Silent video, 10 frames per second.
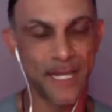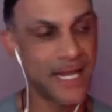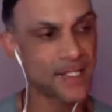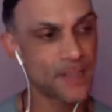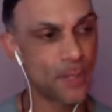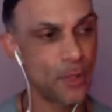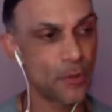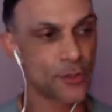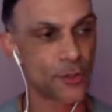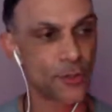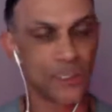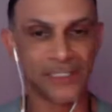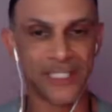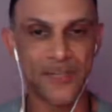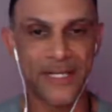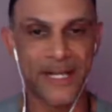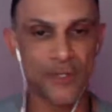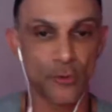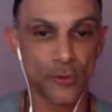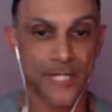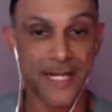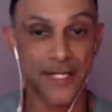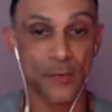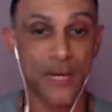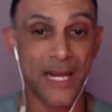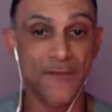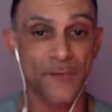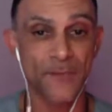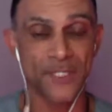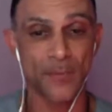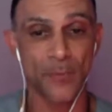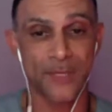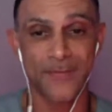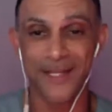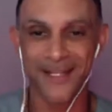as opposed to eliminate or take away from someone,